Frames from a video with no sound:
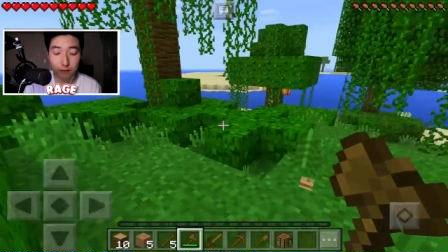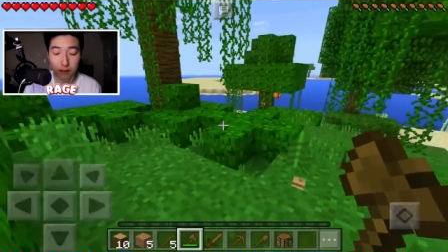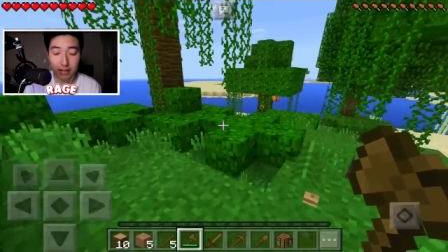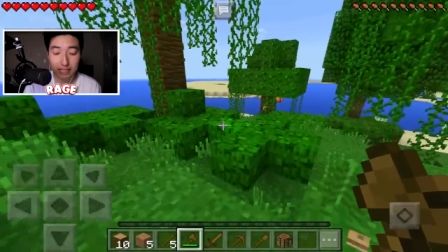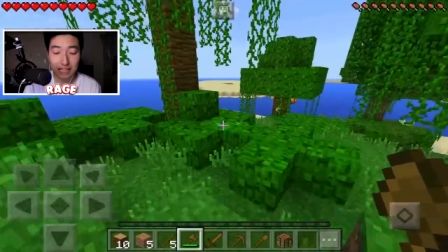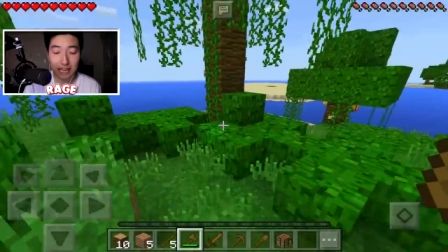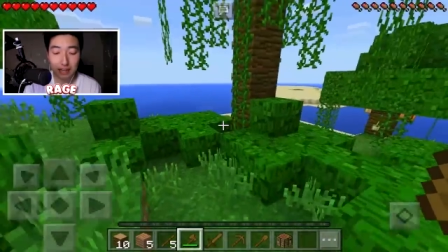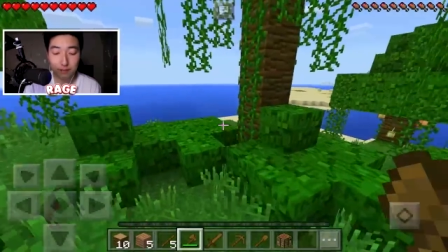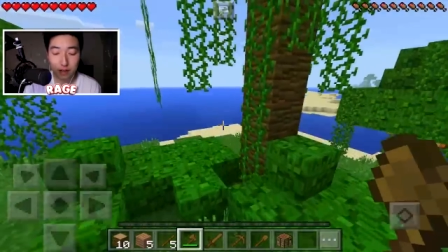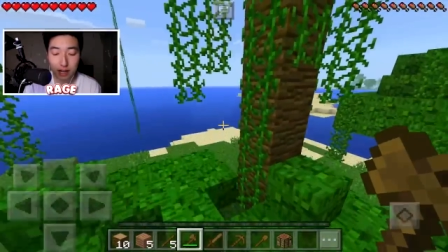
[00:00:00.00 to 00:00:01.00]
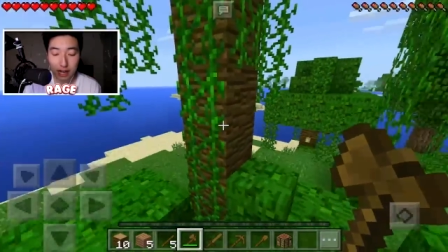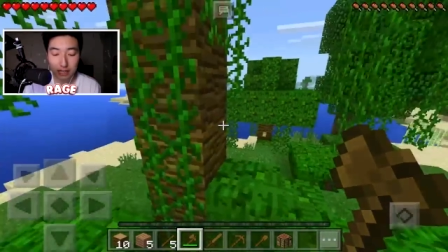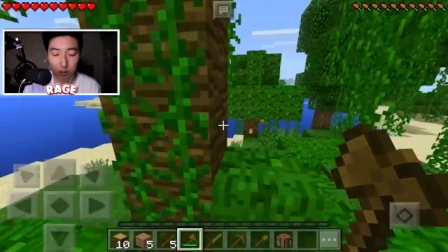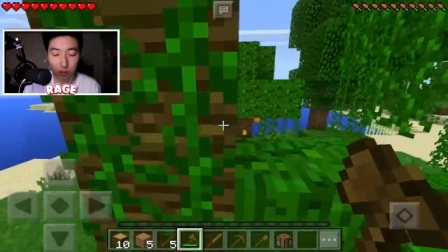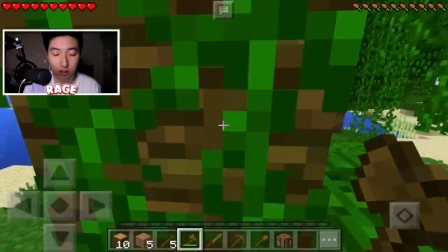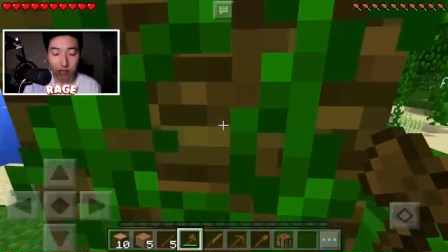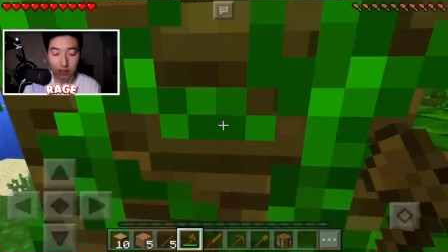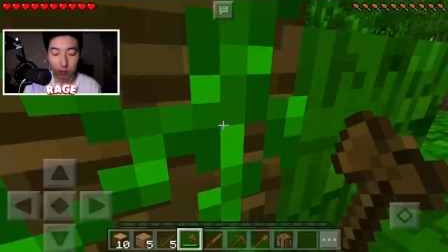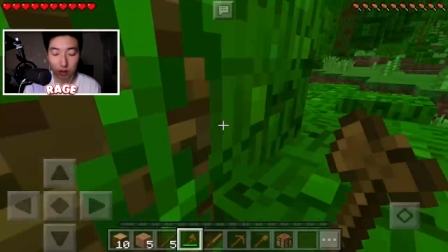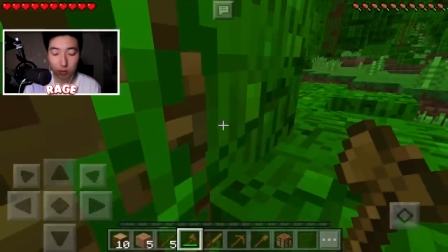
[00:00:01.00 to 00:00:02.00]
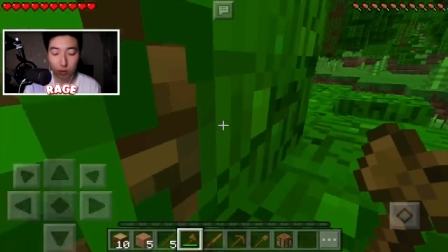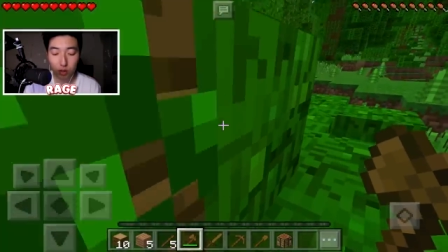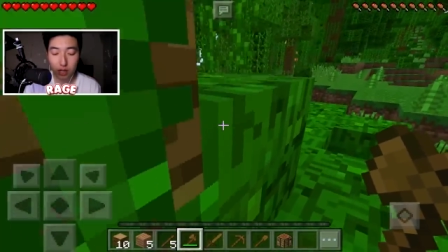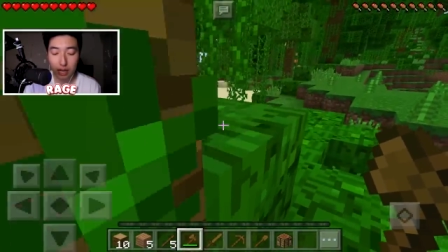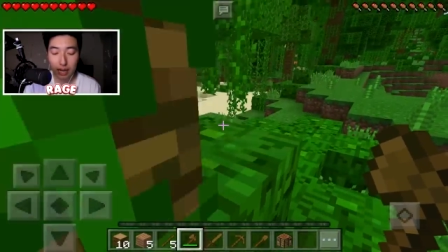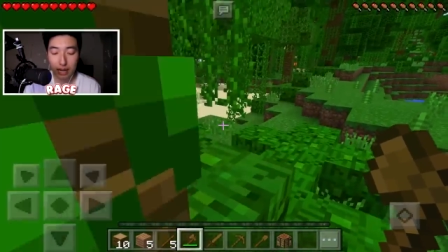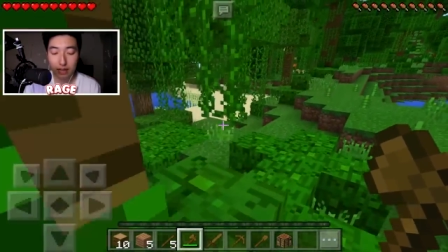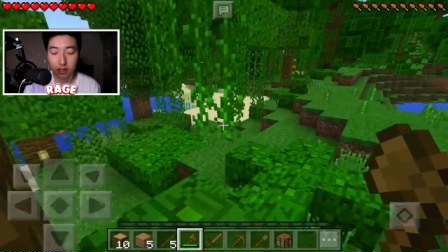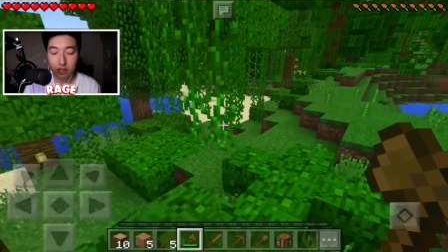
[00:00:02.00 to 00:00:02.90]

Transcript: to find a cave as quickly as possible and